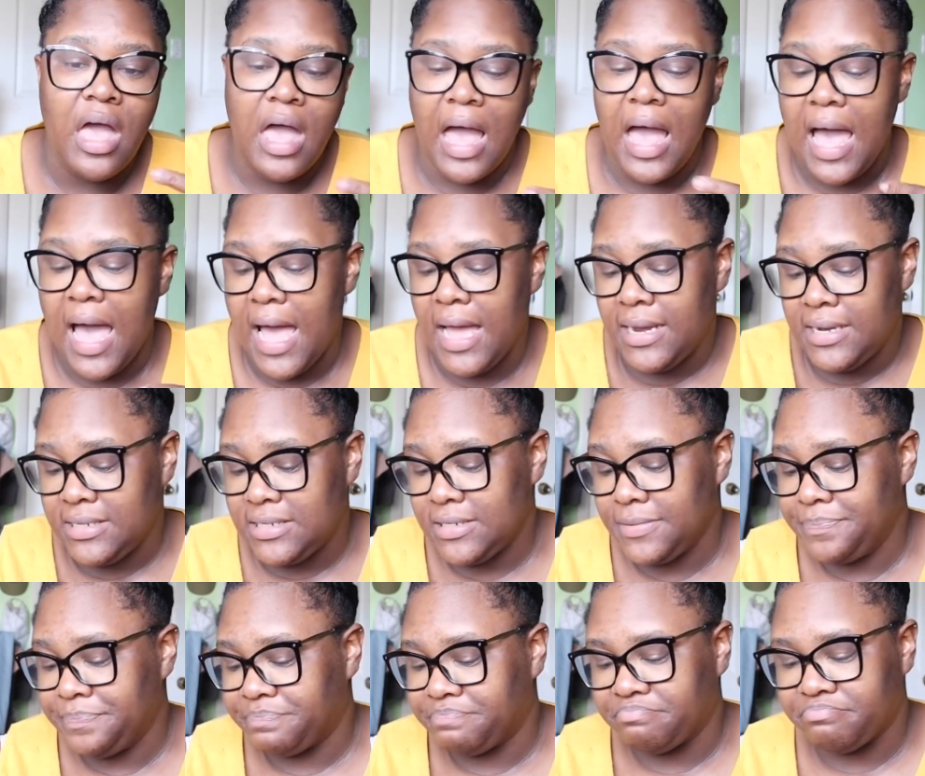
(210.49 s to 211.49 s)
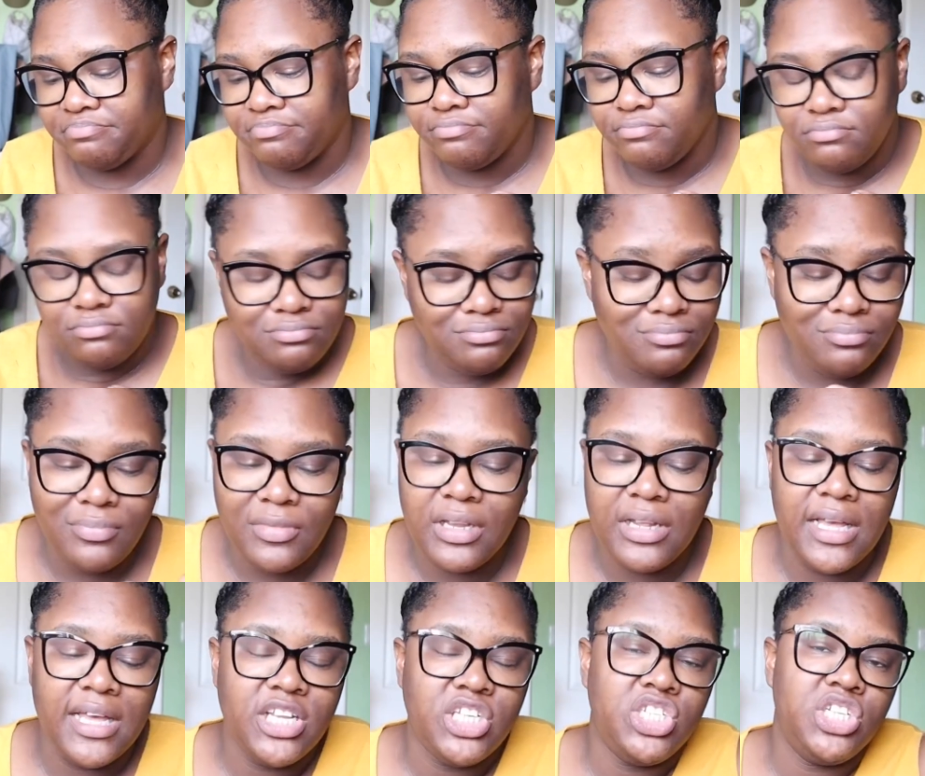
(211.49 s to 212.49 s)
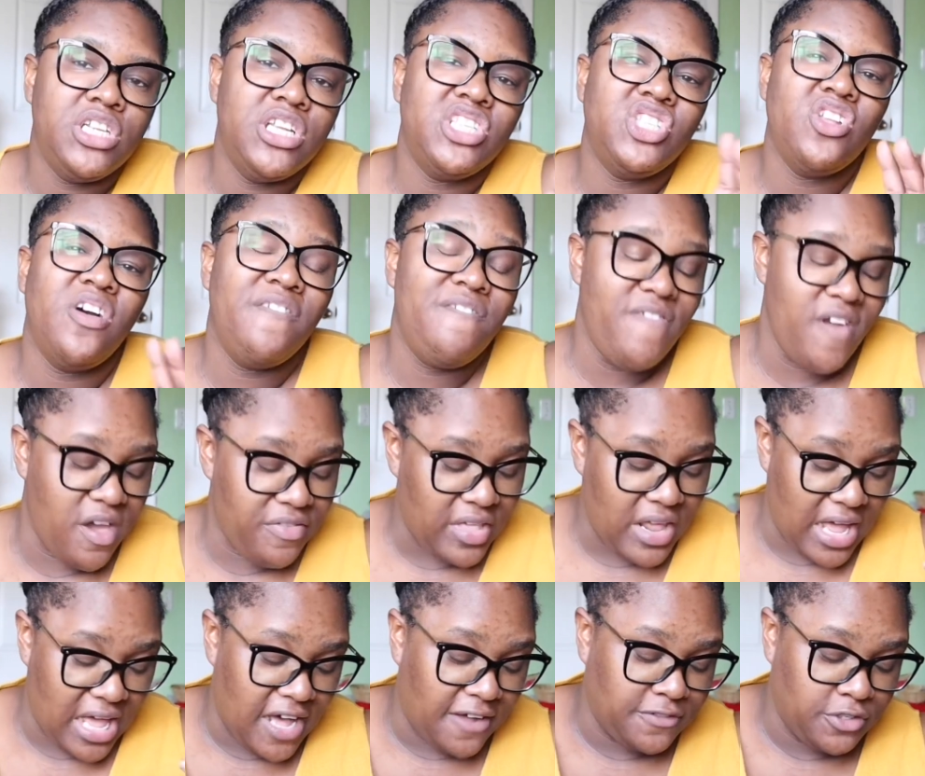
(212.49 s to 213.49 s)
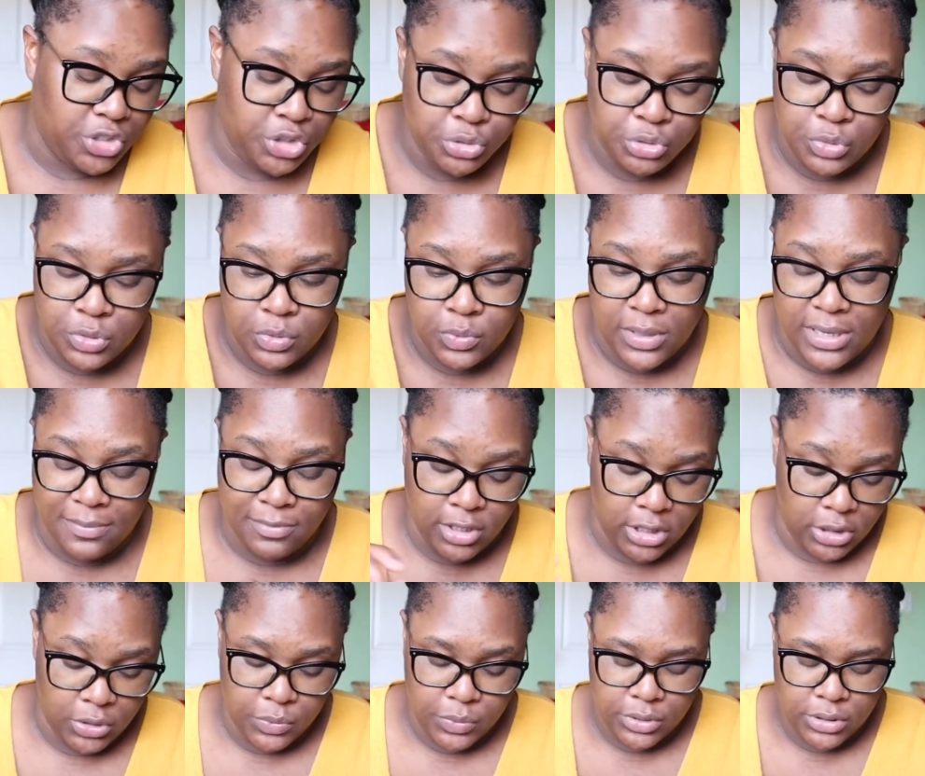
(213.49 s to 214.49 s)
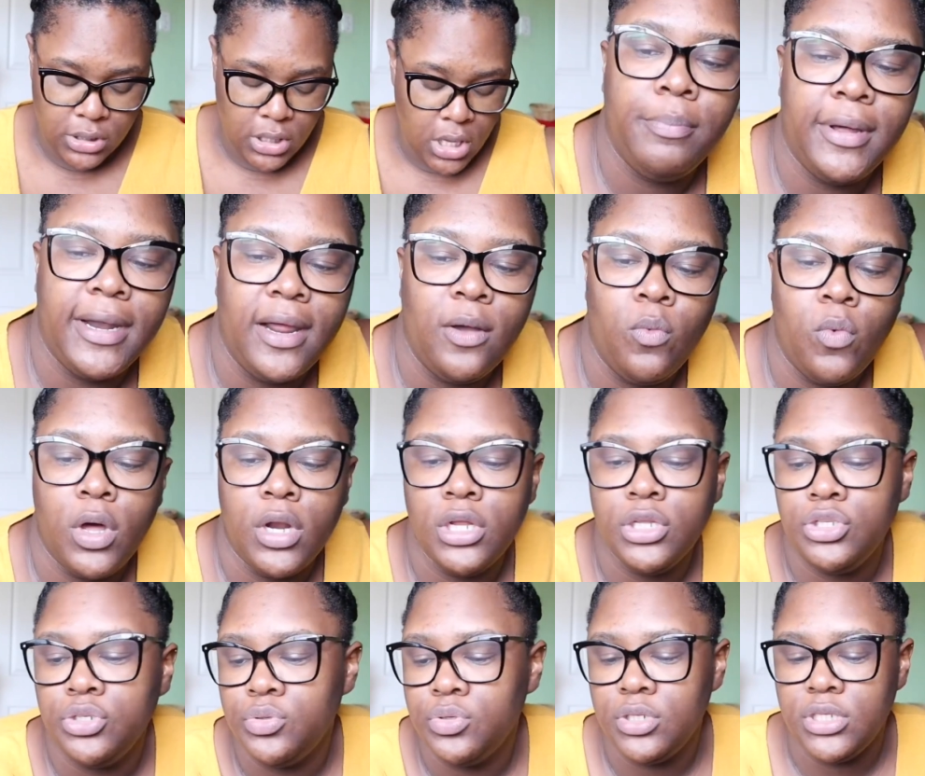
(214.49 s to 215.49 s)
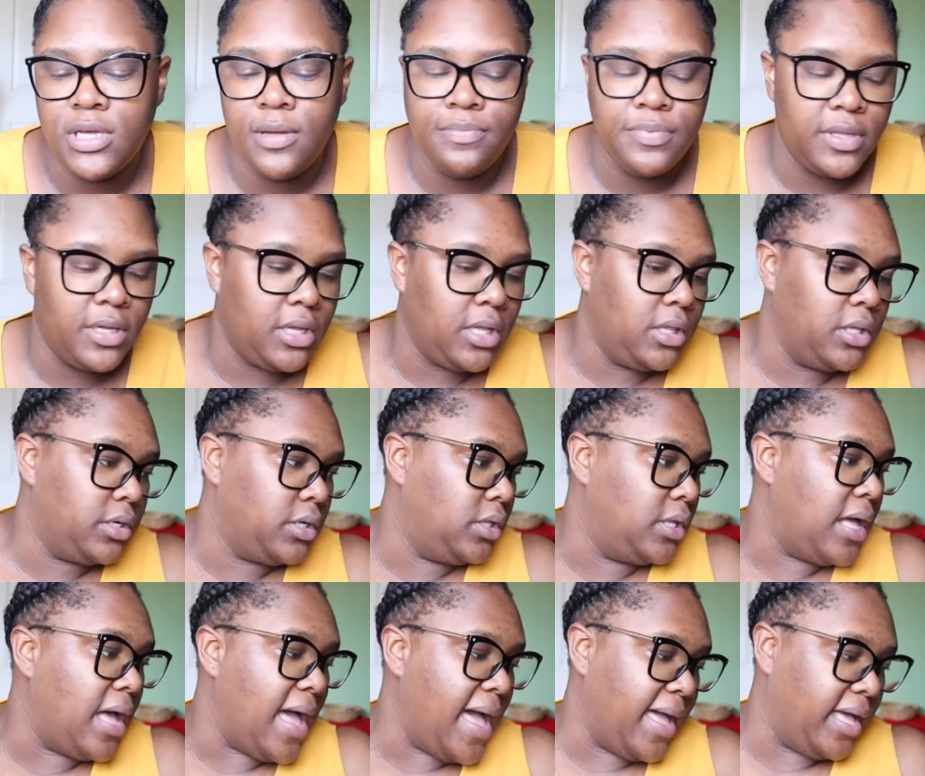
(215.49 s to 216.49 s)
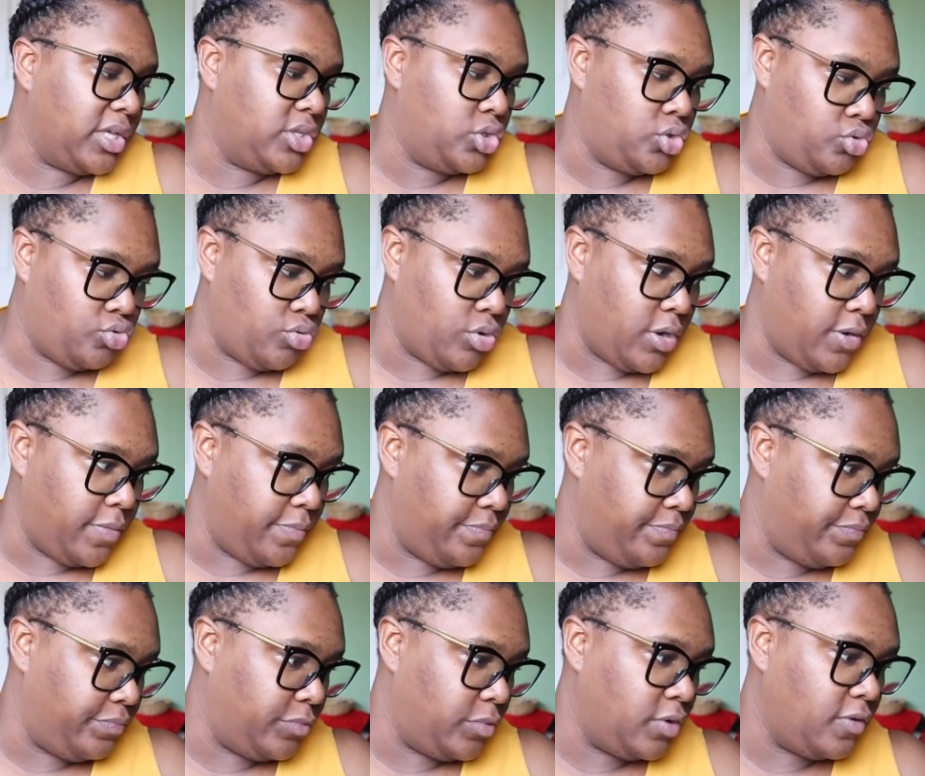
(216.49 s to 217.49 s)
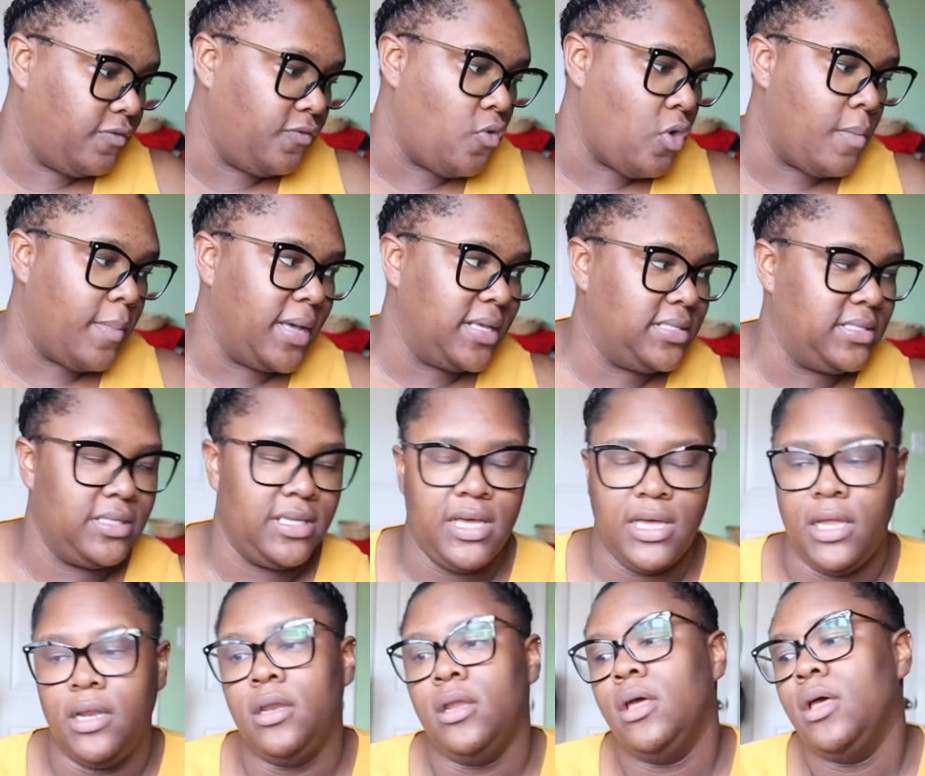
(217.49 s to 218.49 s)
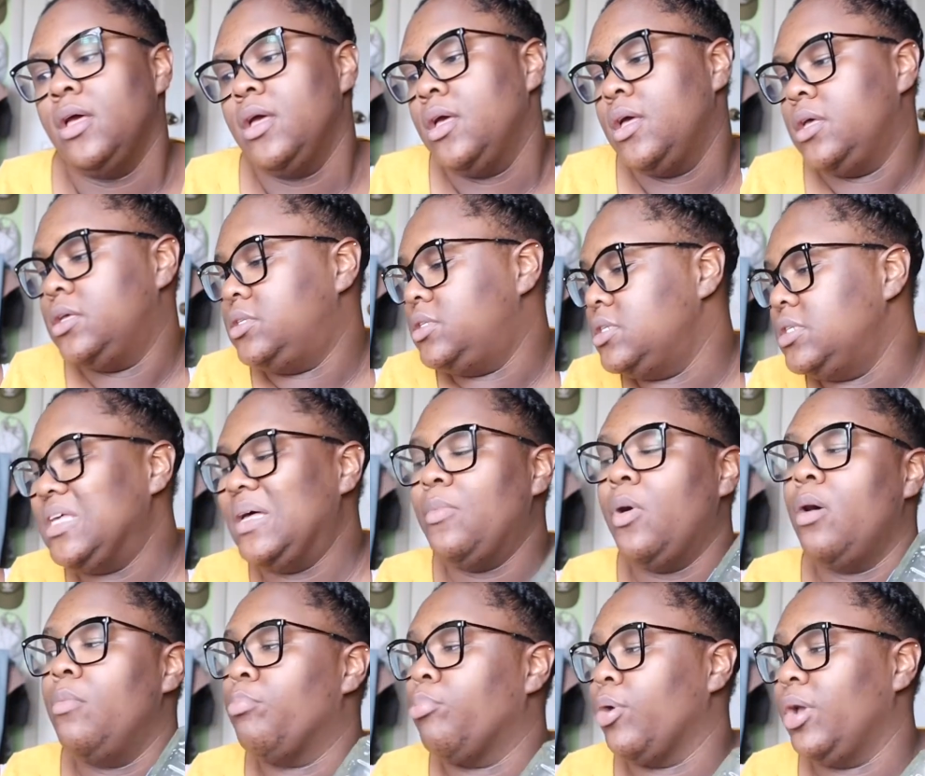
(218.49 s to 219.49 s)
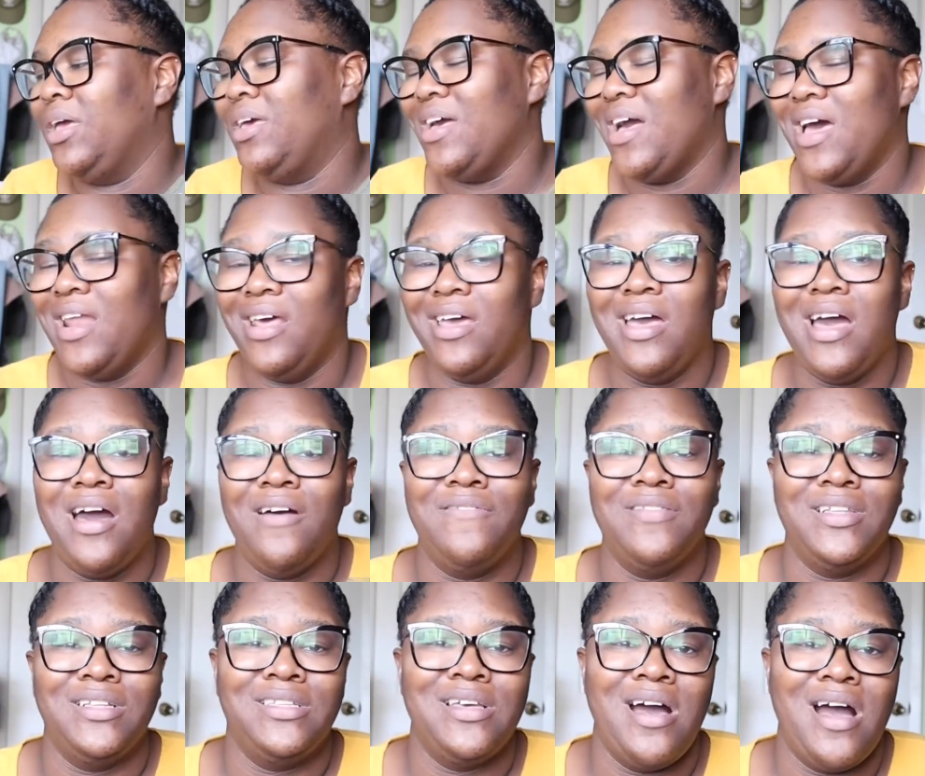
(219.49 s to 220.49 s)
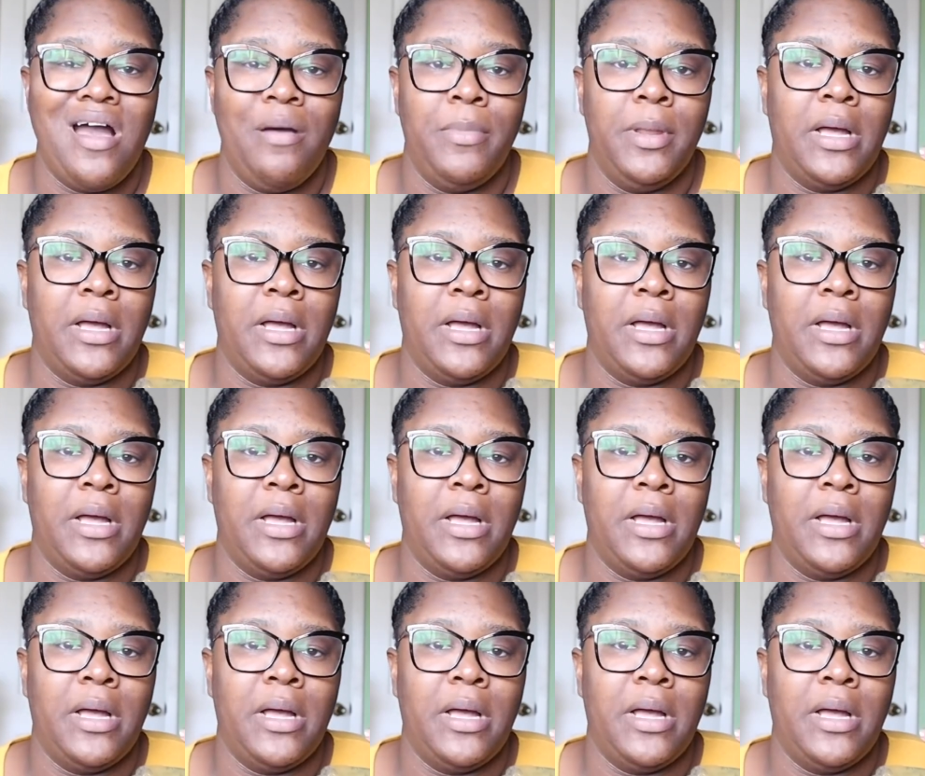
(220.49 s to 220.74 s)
And it's not fair that I have to choose which one I'm gonna use. But I wanna do something a little extra for my skin since I'm on break and I have the time.